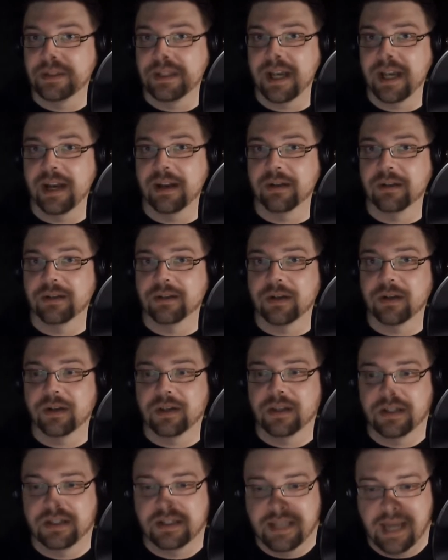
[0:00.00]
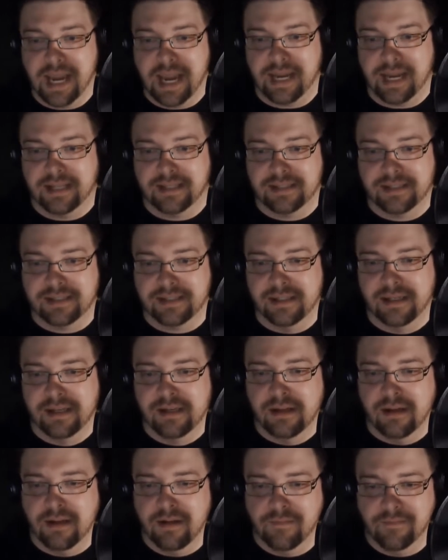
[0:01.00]
titles are the dates
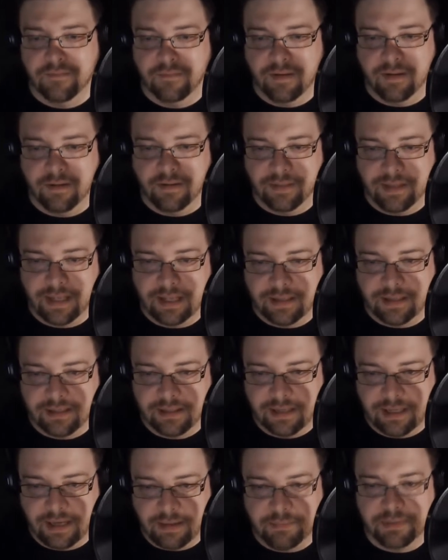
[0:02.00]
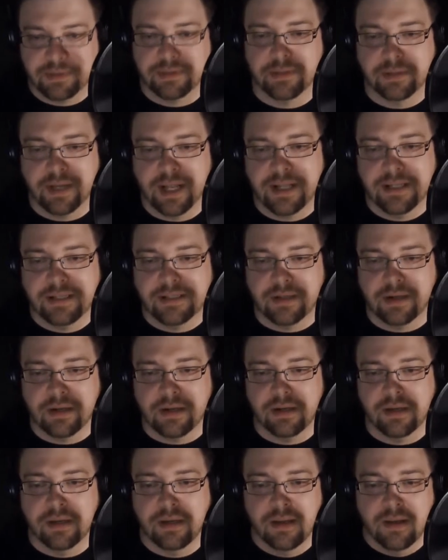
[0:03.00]
of uh, that the episode ends
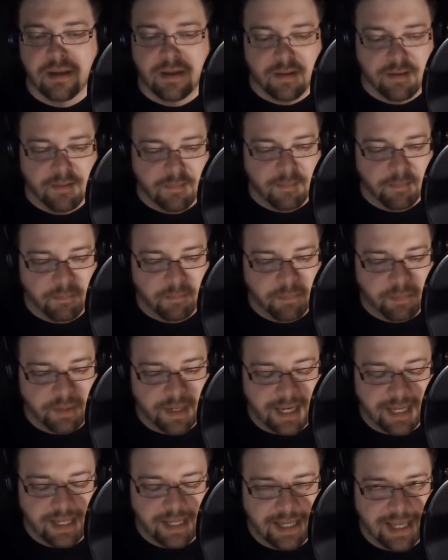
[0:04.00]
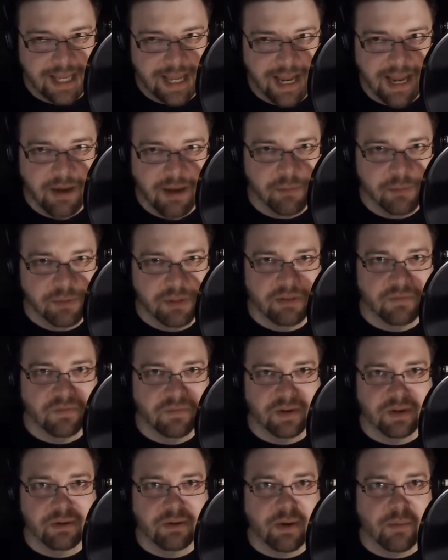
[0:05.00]
on. But I can't really
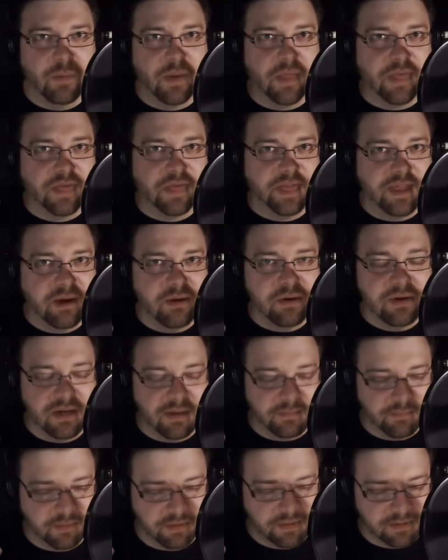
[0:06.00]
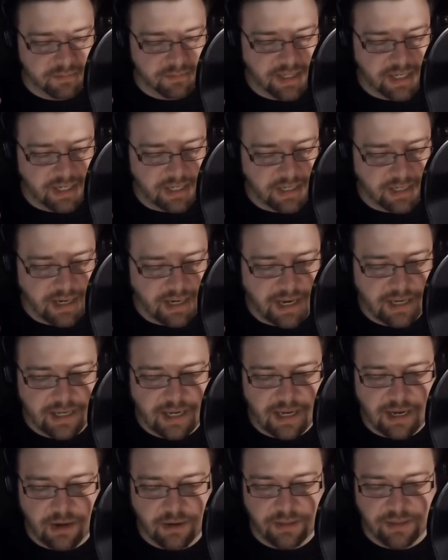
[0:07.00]
figure out what their numbers mean. I
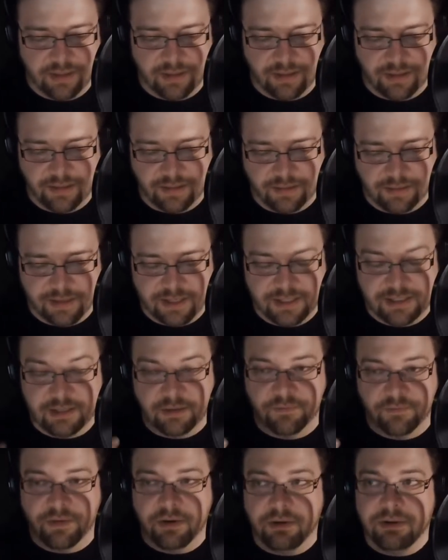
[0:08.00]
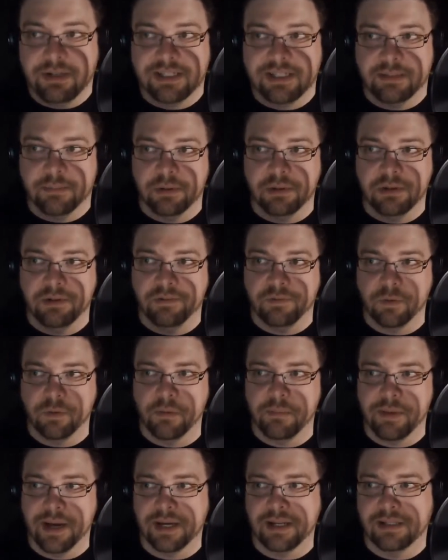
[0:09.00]
are because they're very similarly
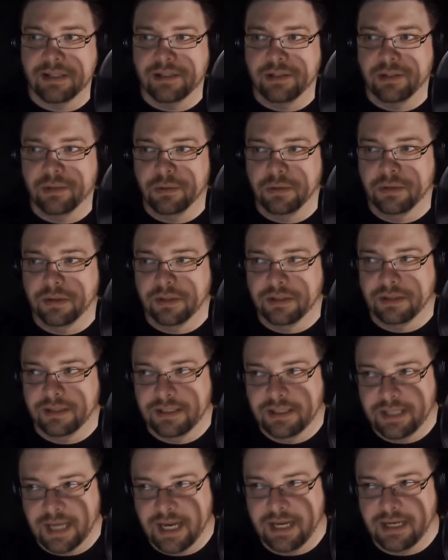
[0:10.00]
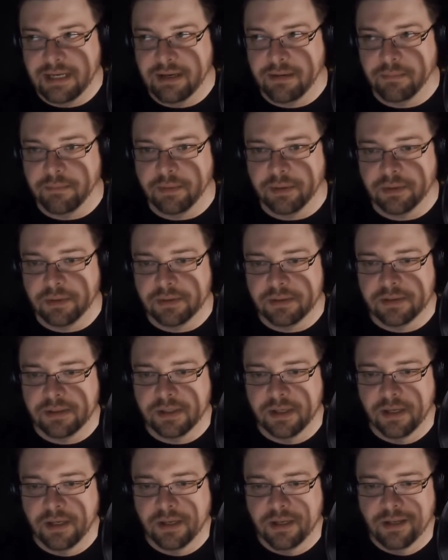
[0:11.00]
formatted to the date numbers
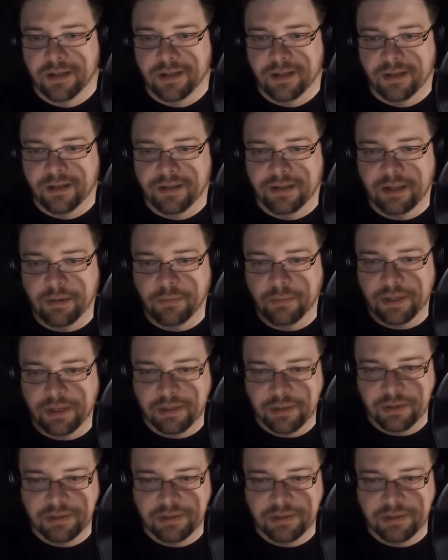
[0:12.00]
that we well,